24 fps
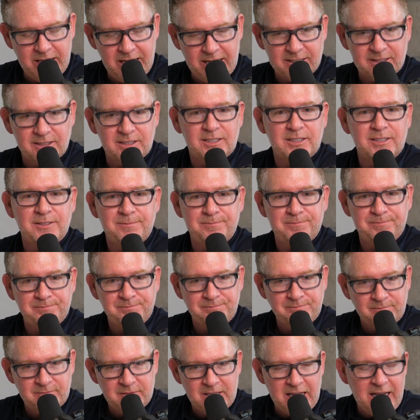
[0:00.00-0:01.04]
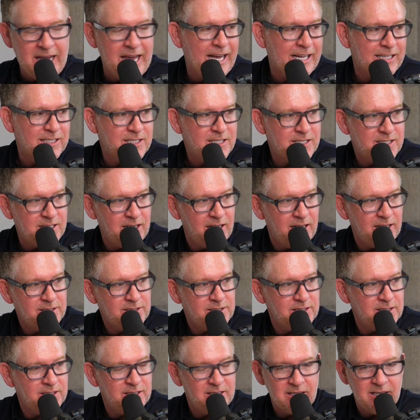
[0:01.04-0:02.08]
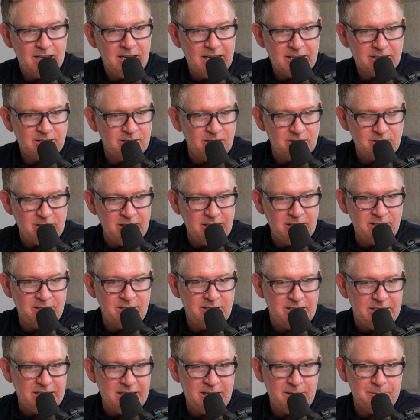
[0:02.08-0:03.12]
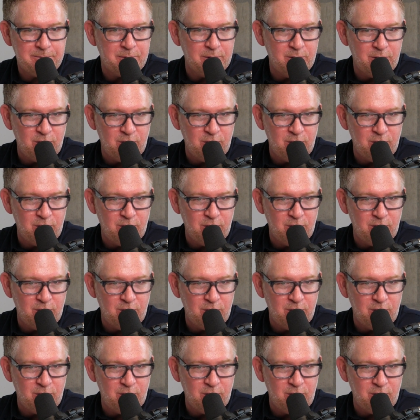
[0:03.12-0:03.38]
Yes. At such at such a deep,